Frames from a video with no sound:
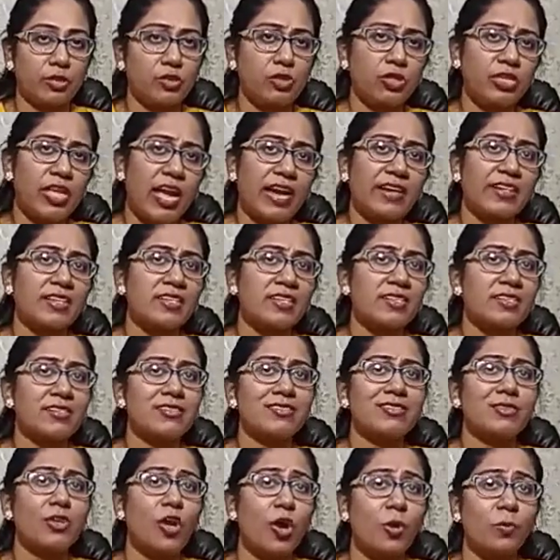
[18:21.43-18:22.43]
So that is
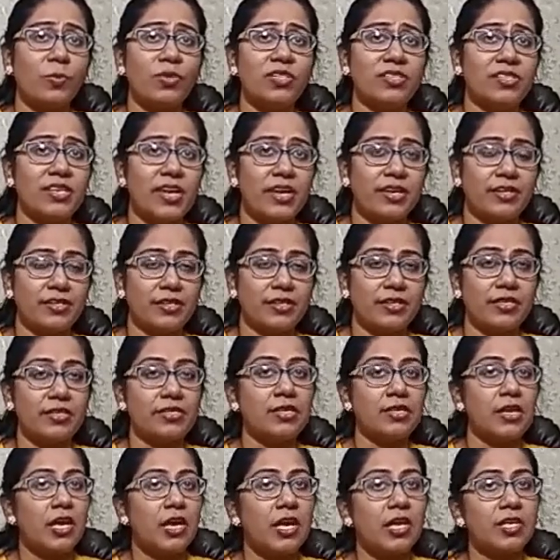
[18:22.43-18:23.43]
normal sentence
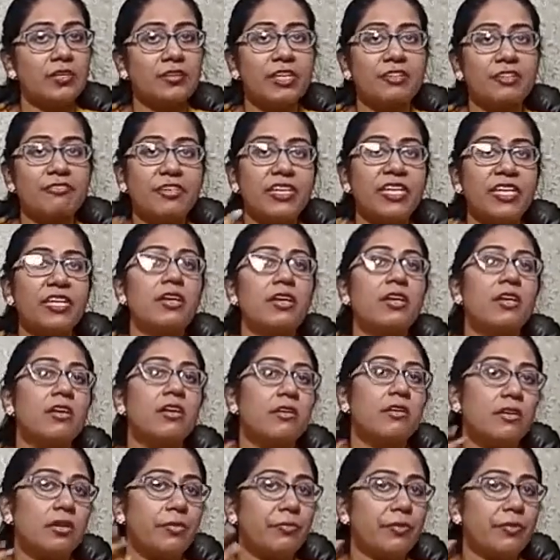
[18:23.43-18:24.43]
that we
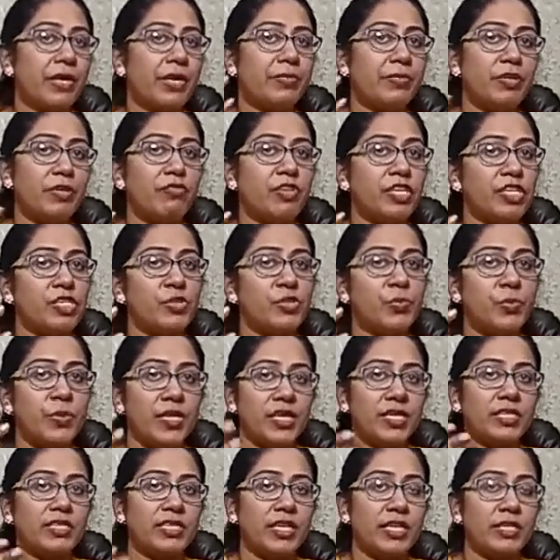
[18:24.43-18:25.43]
maybe we
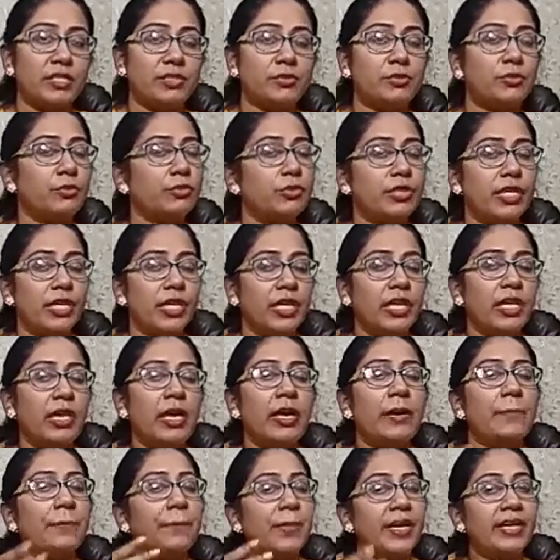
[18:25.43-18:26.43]
speak day to day,
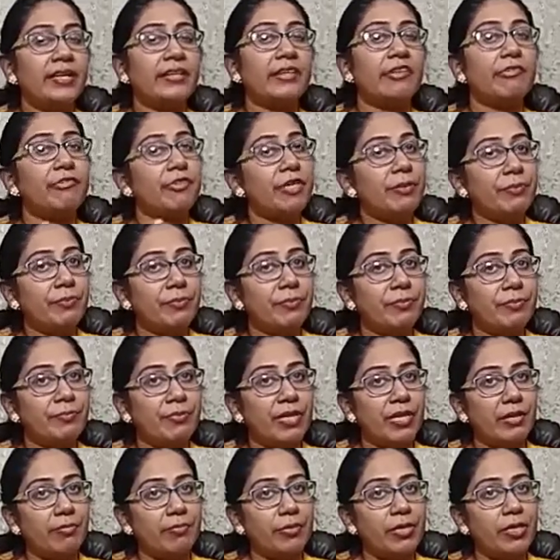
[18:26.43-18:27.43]
but we
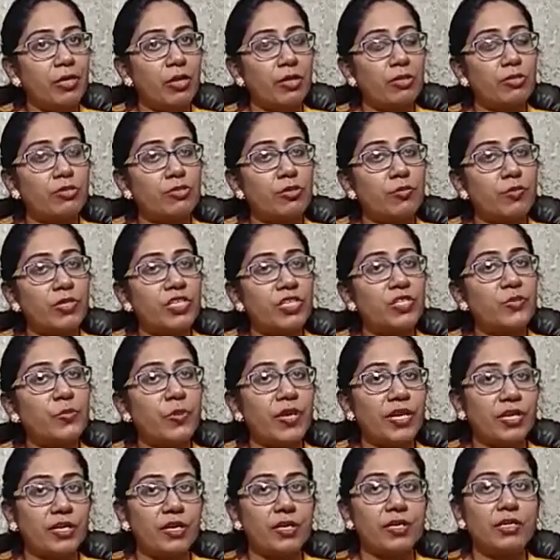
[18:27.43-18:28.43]
maybe also be
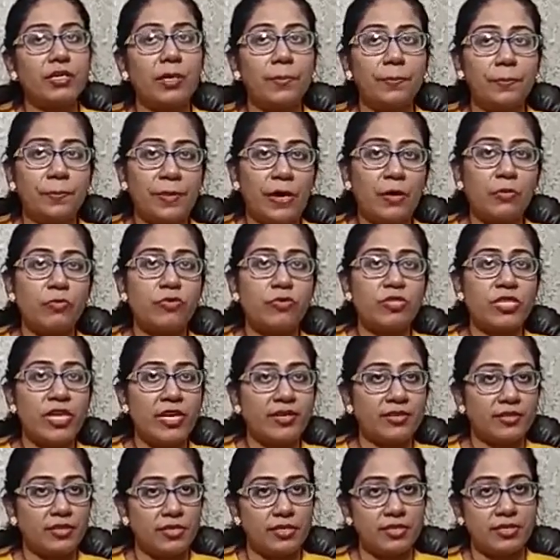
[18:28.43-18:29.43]
speaking compound
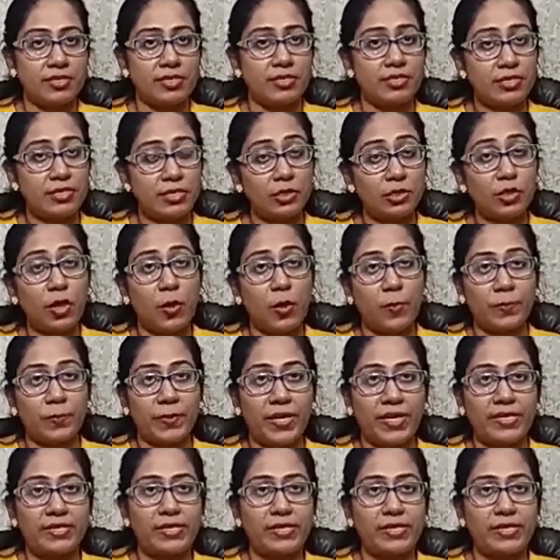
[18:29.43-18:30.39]
sentences and complex